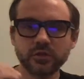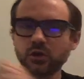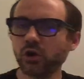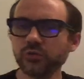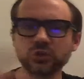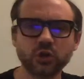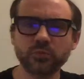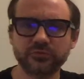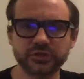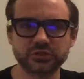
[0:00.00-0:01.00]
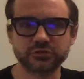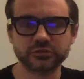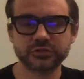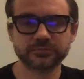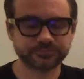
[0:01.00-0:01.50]
all the global
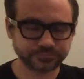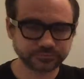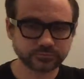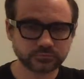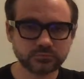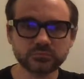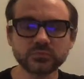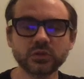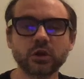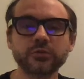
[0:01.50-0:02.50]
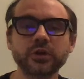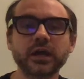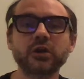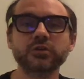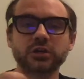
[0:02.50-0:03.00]
features are the
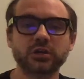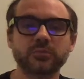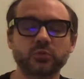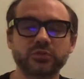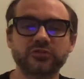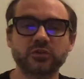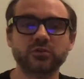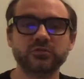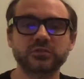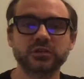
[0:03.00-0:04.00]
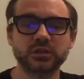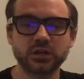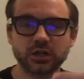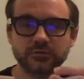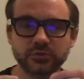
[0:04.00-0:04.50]
outcome, the result
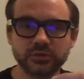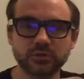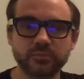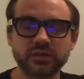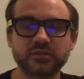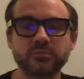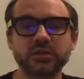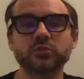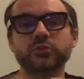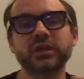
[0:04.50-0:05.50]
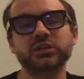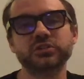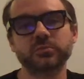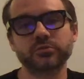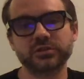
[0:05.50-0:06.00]
of the little bits being arranged
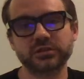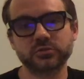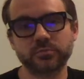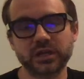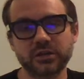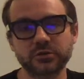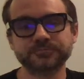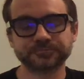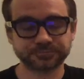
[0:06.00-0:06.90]
in a particular pattern.